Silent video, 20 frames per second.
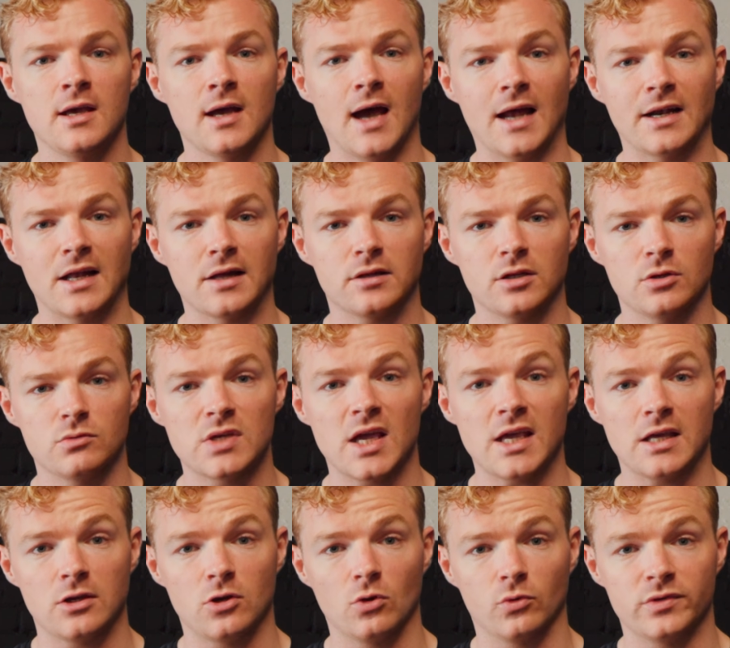And as you
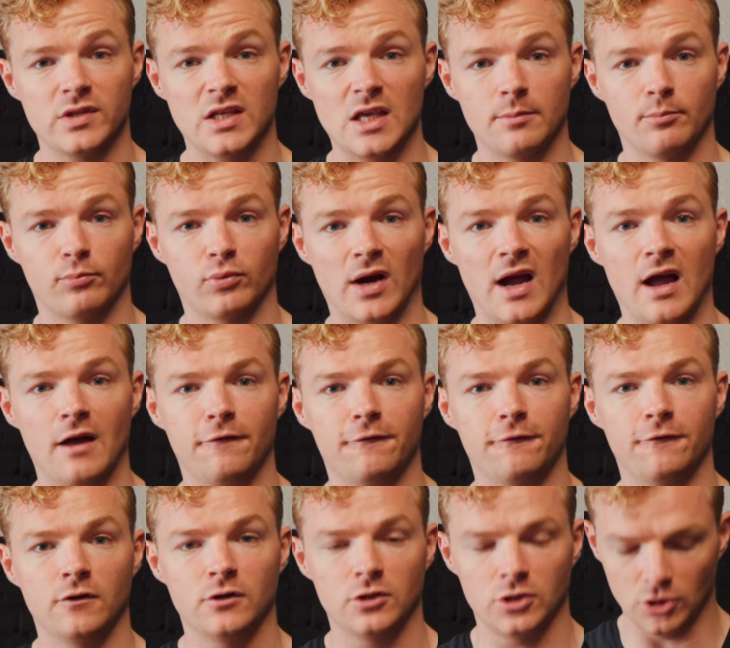take your deep
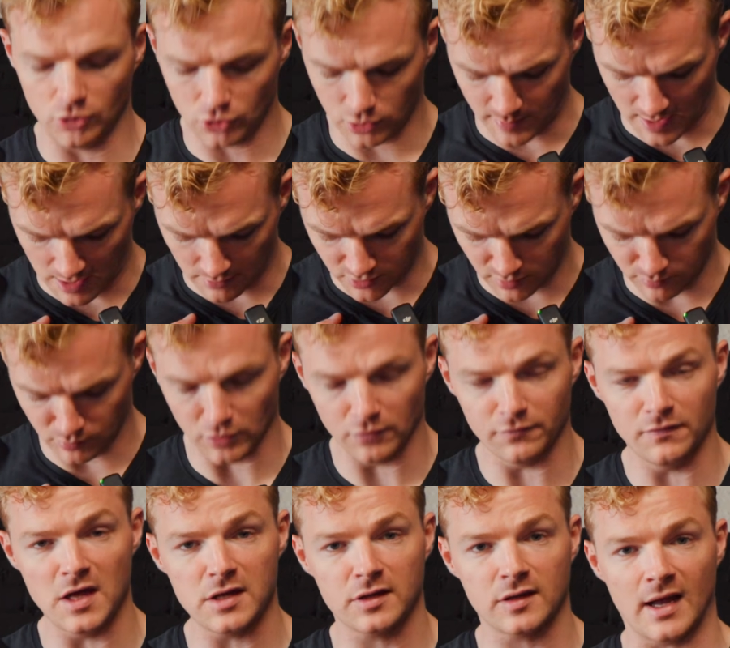breath, you should be able to
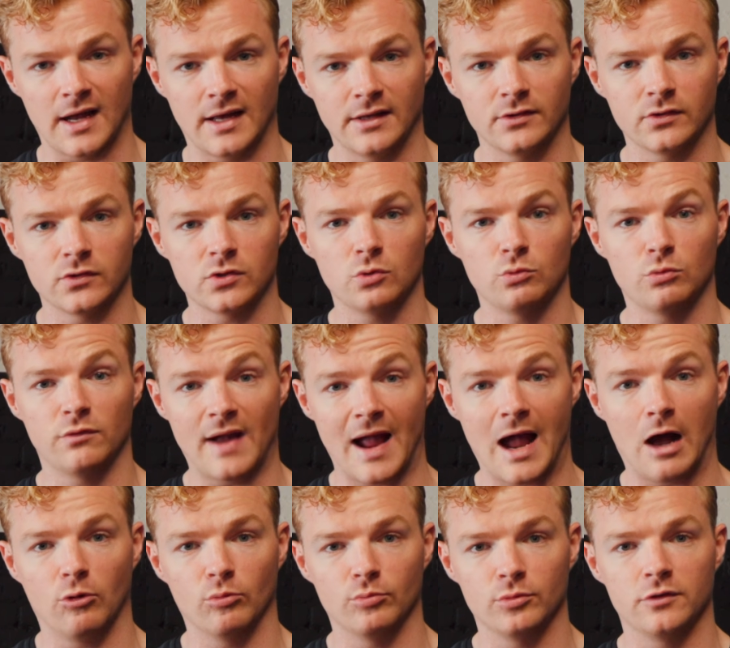move this hand
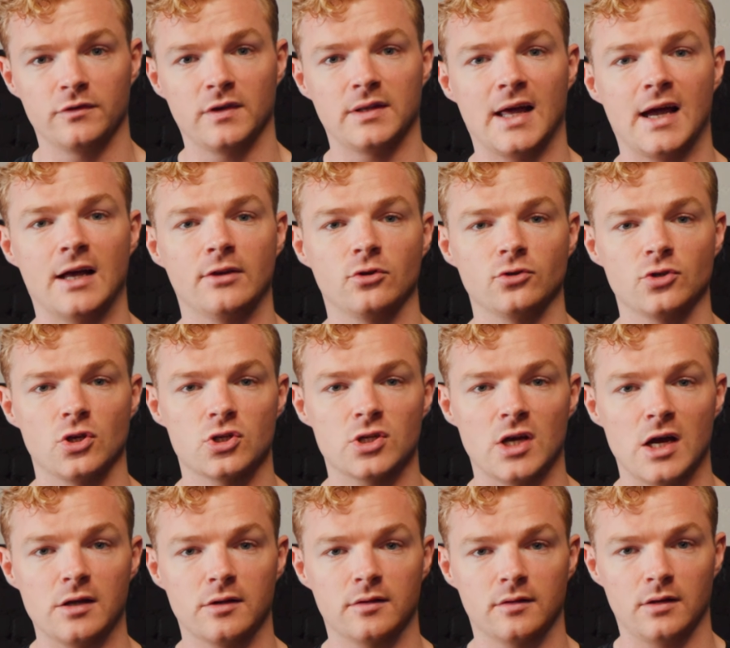without moving the hand on your
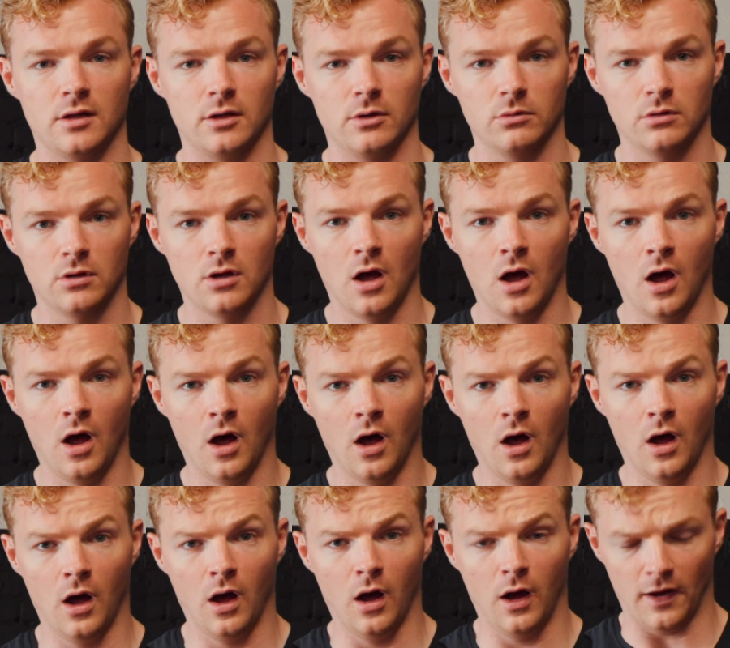chest. So
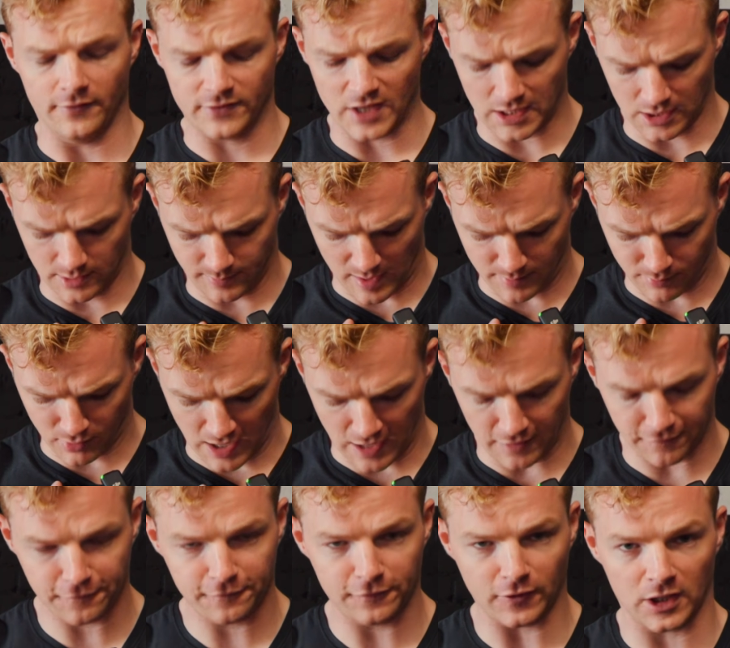taking a big
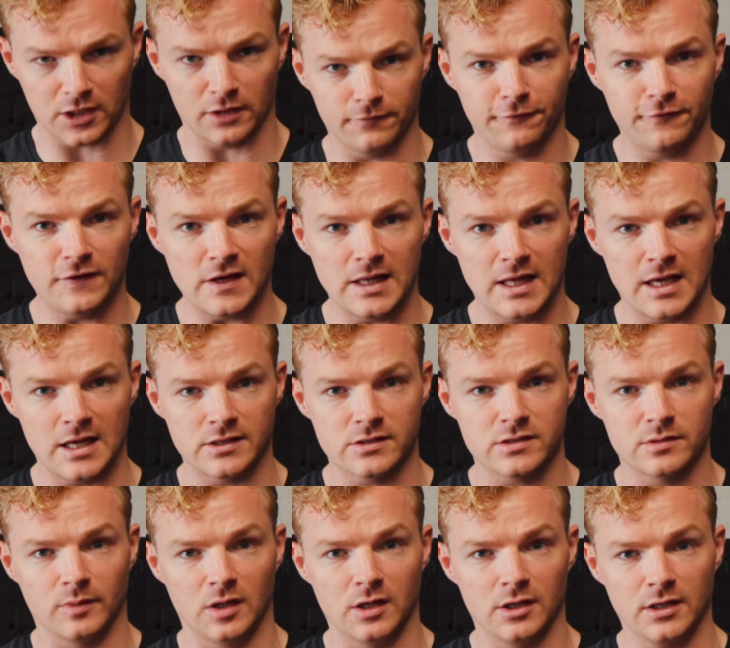breath, I feel it
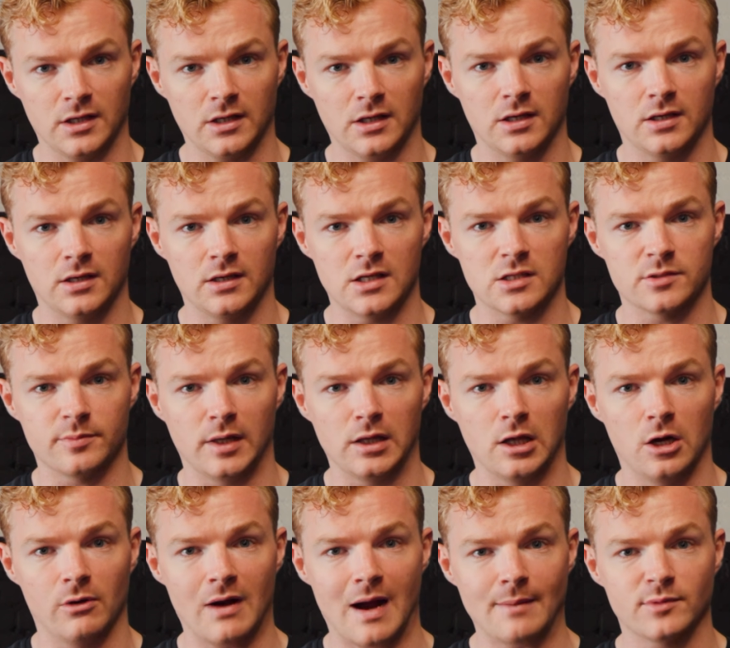into my
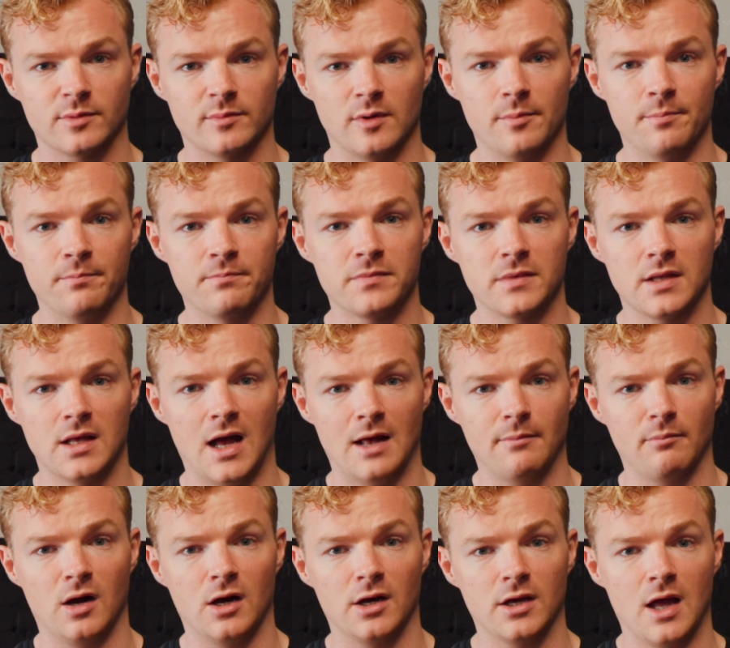lower abdomen, and
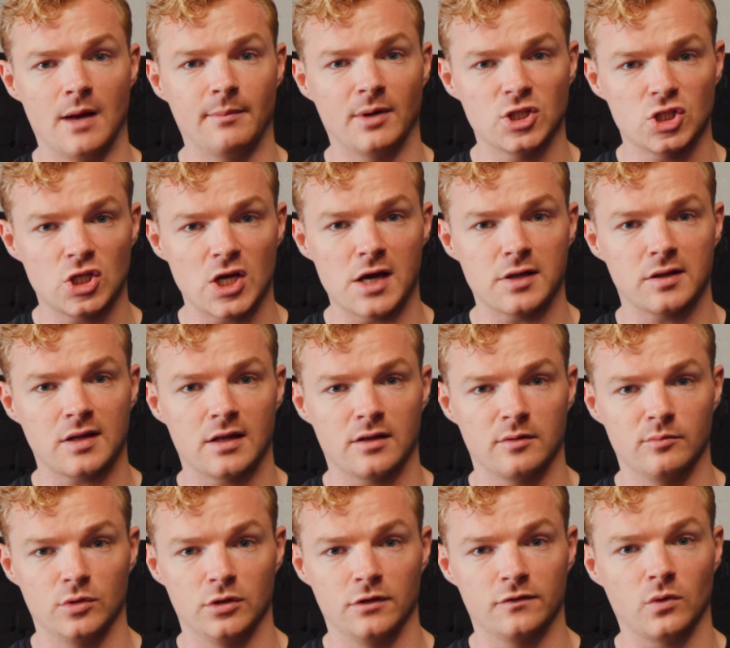my chest
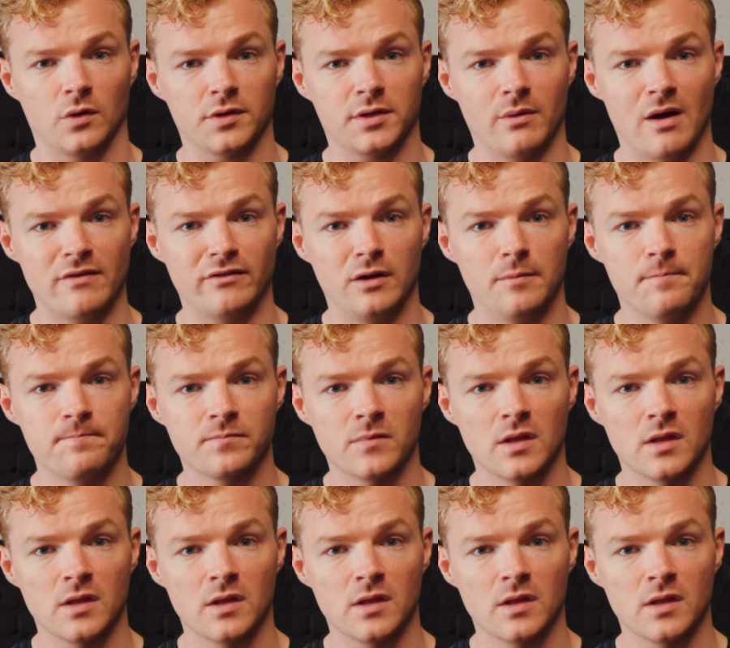hasn't moved whatsoever.